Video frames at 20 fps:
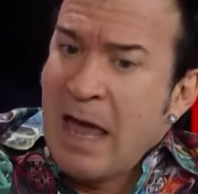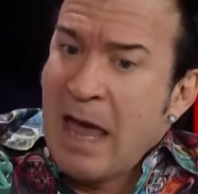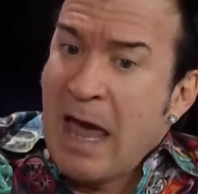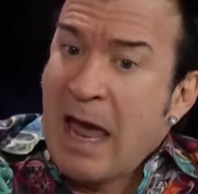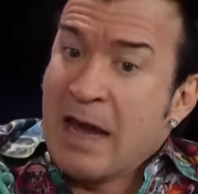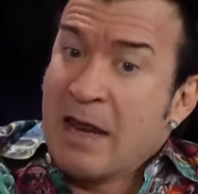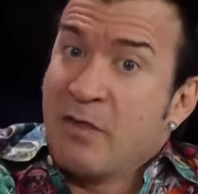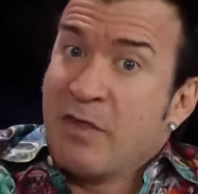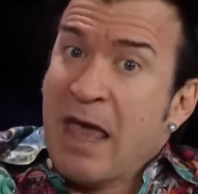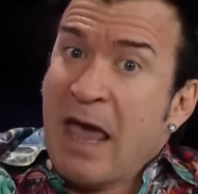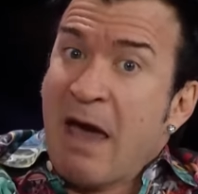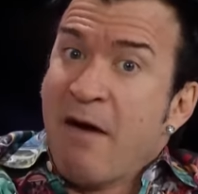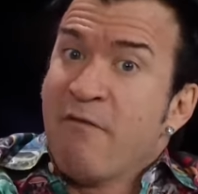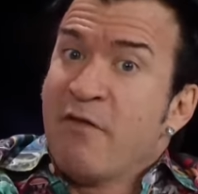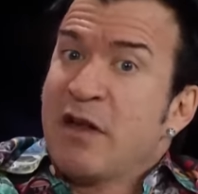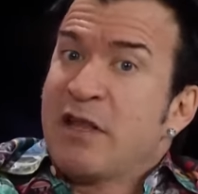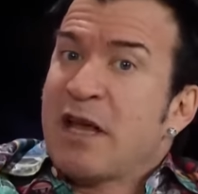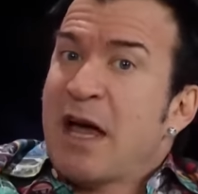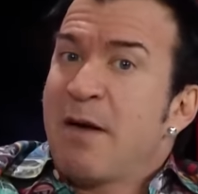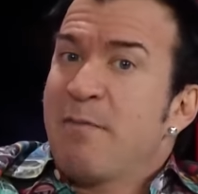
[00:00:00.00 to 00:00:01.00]
And
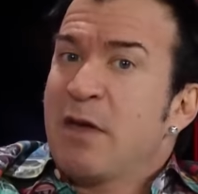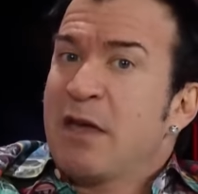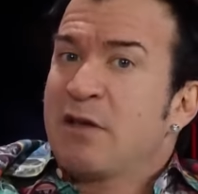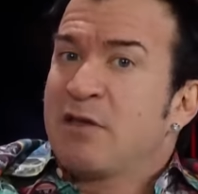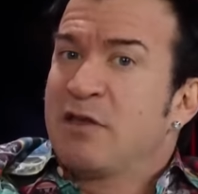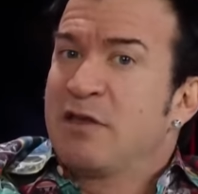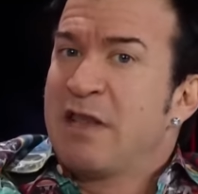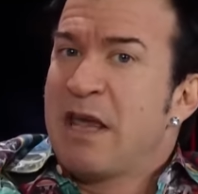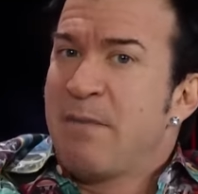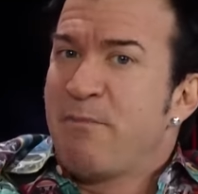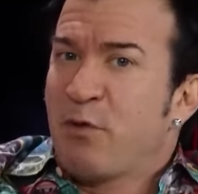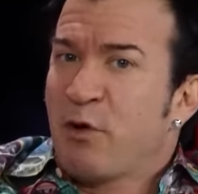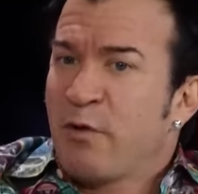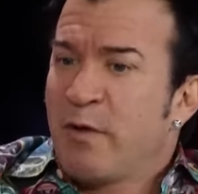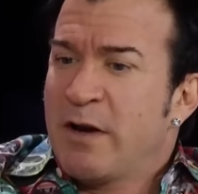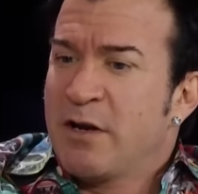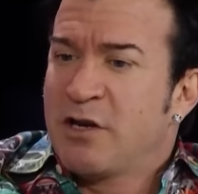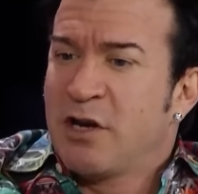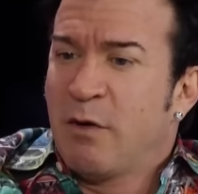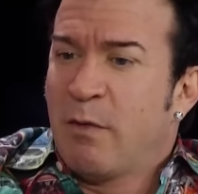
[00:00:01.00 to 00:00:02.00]
every time he gets deeper
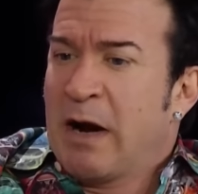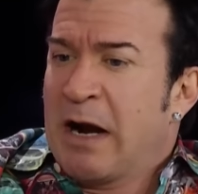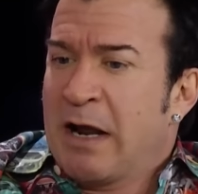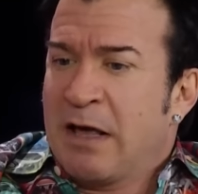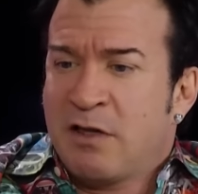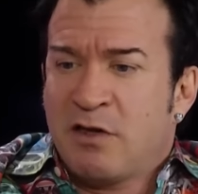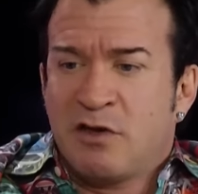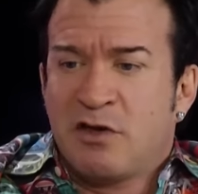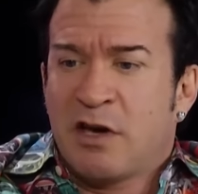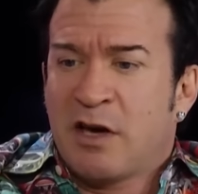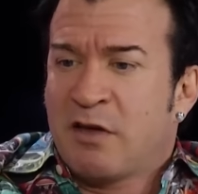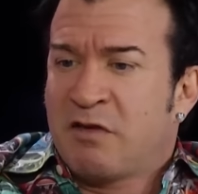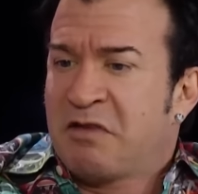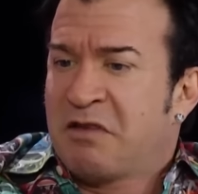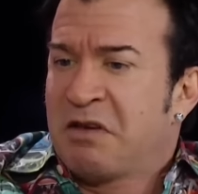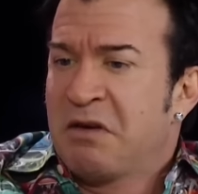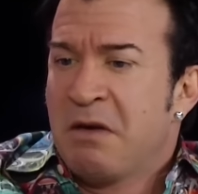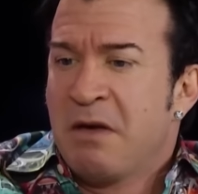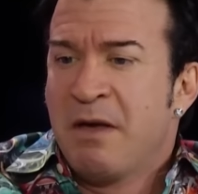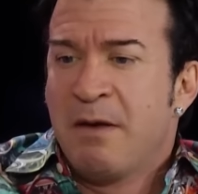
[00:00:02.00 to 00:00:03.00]
into it, it's
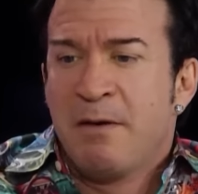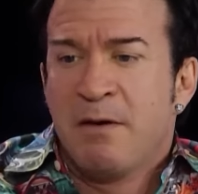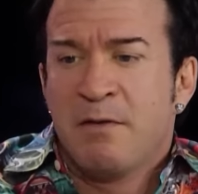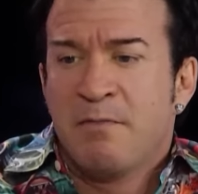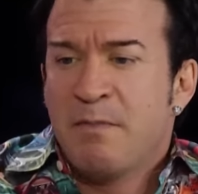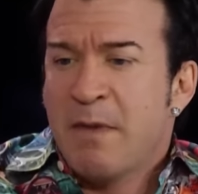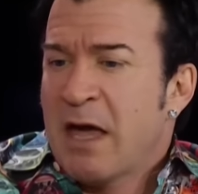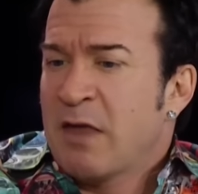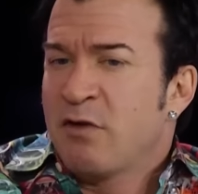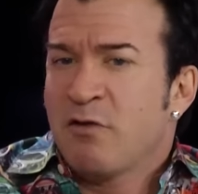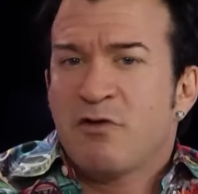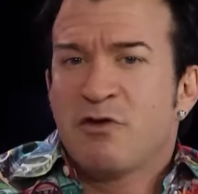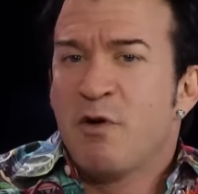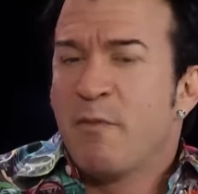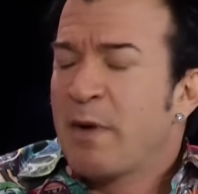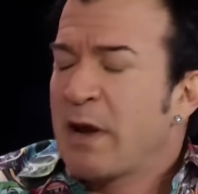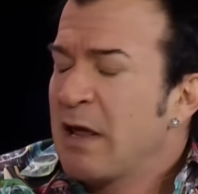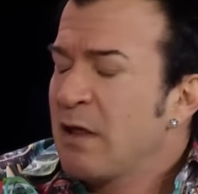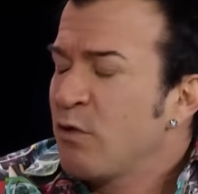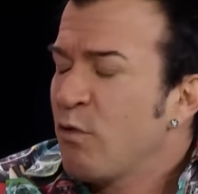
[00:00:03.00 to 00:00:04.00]
just, man, there's
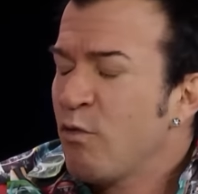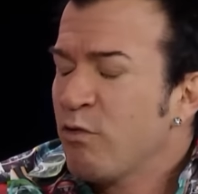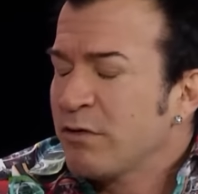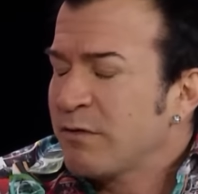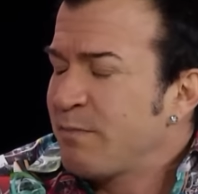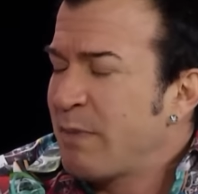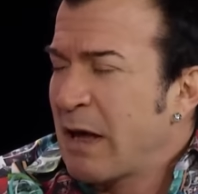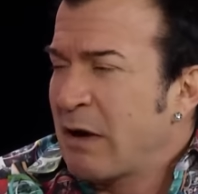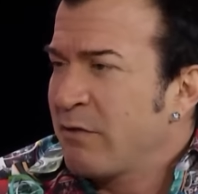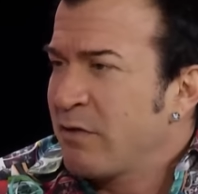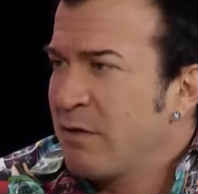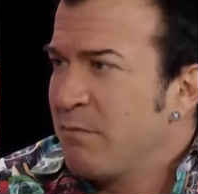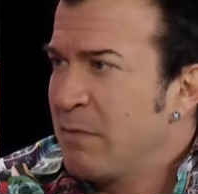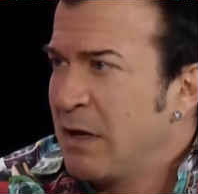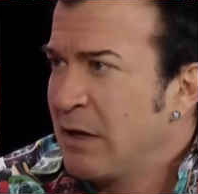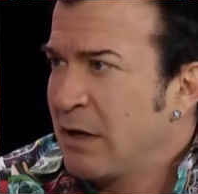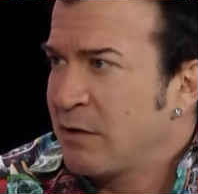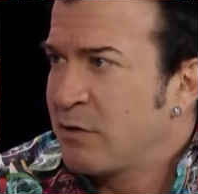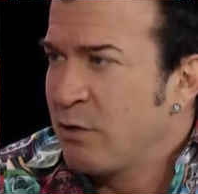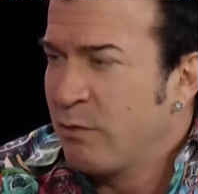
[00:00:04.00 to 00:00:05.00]
nobody in the world better than
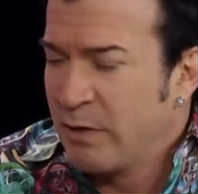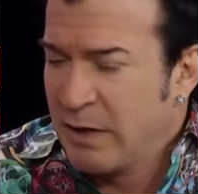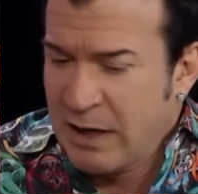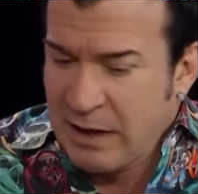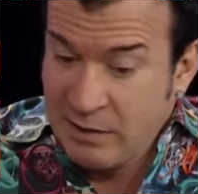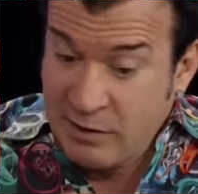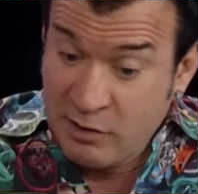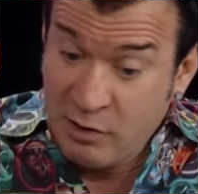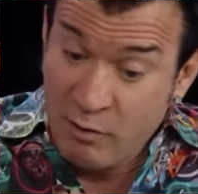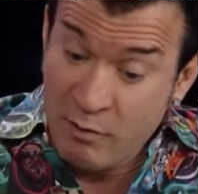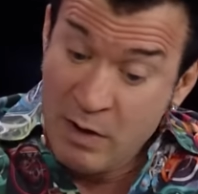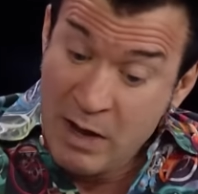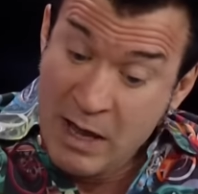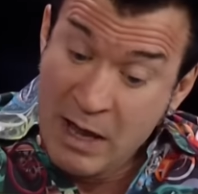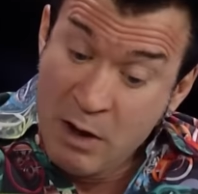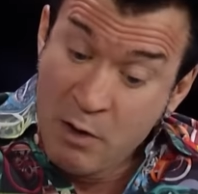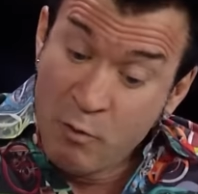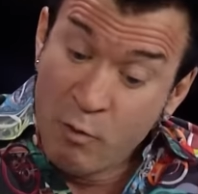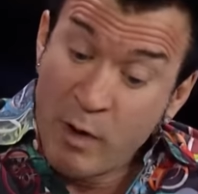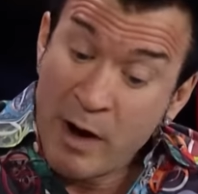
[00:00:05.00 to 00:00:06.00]
me at doing this. So
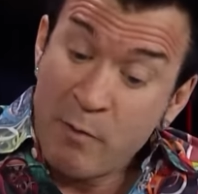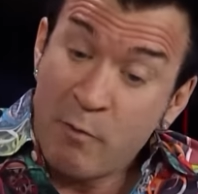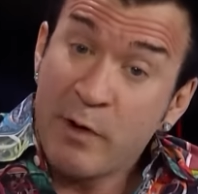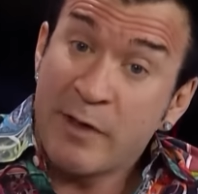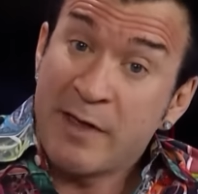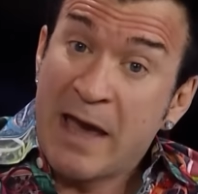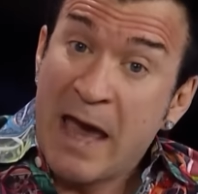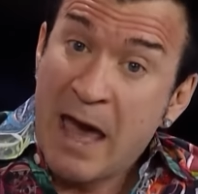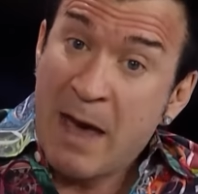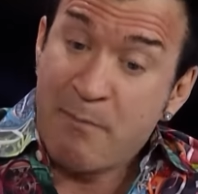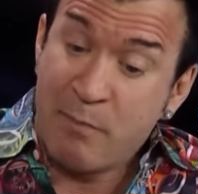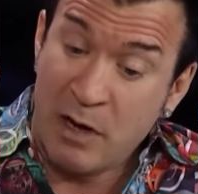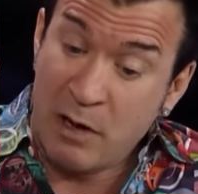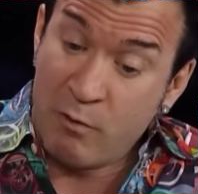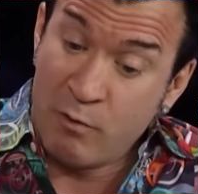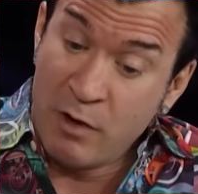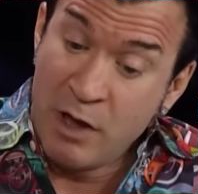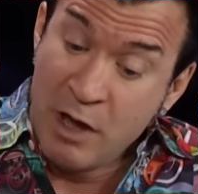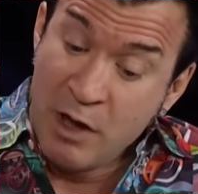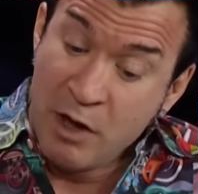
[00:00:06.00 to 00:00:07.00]
what was
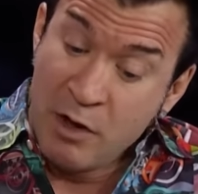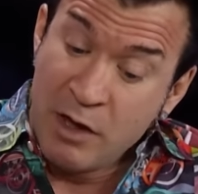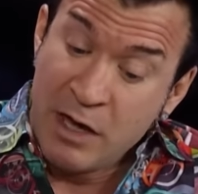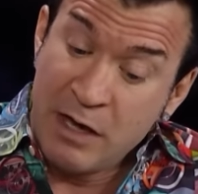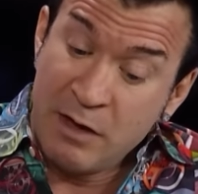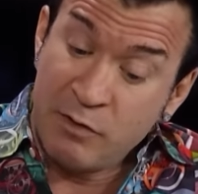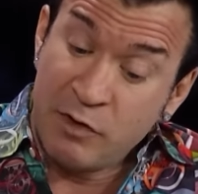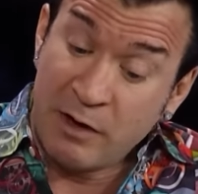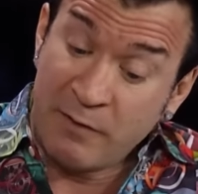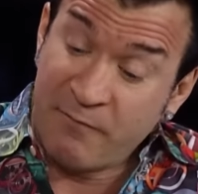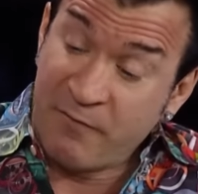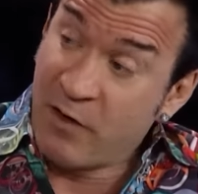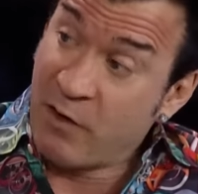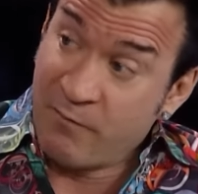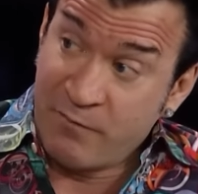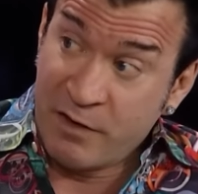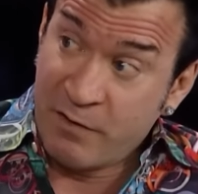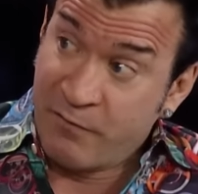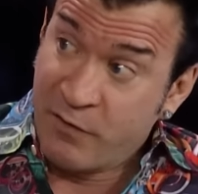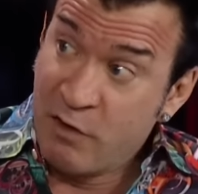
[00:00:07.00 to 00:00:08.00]
happening? He, the,
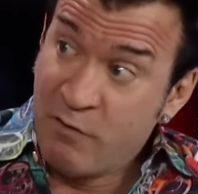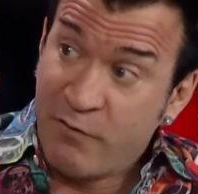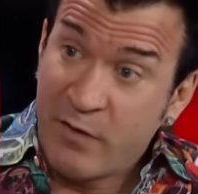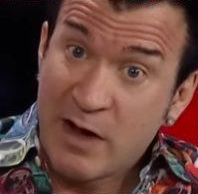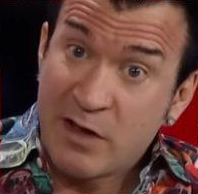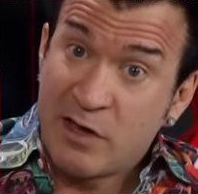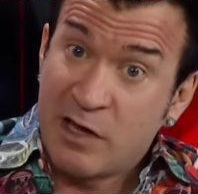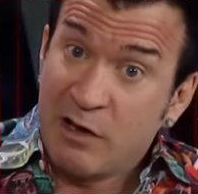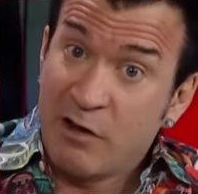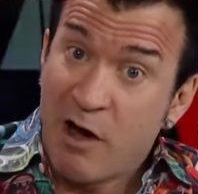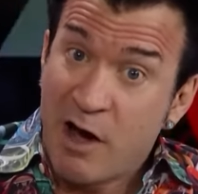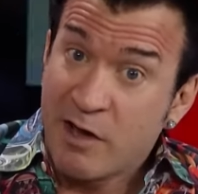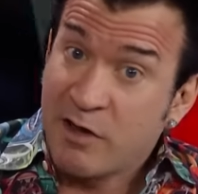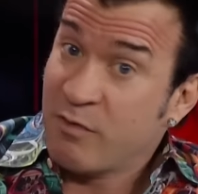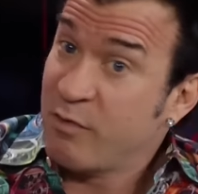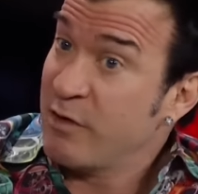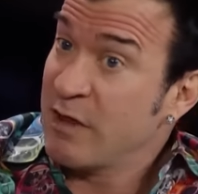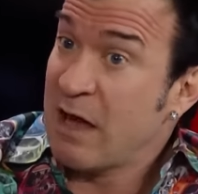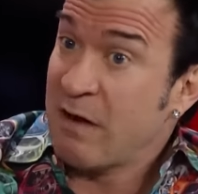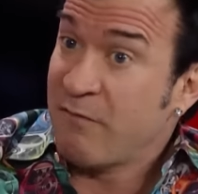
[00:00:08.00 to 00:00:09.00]
the few fights he
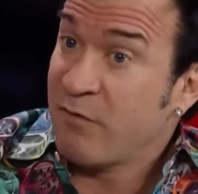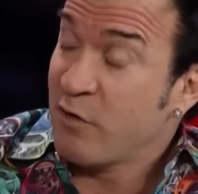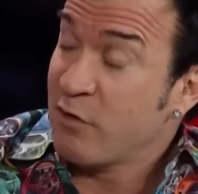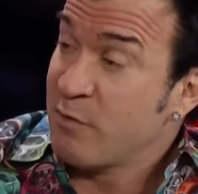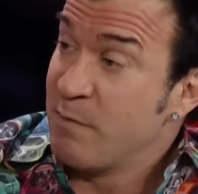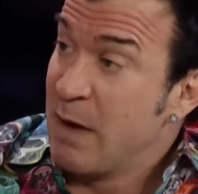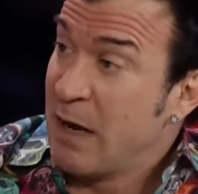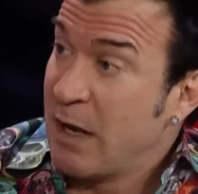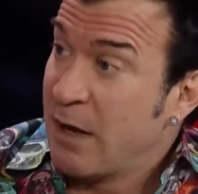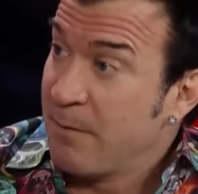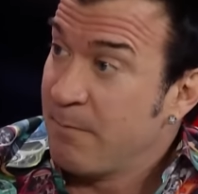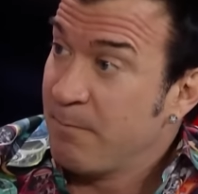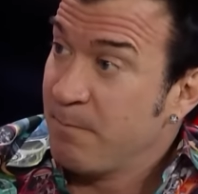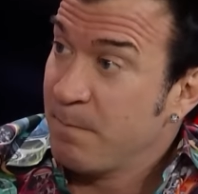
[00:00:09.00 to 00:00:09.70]
lost were in that first minute.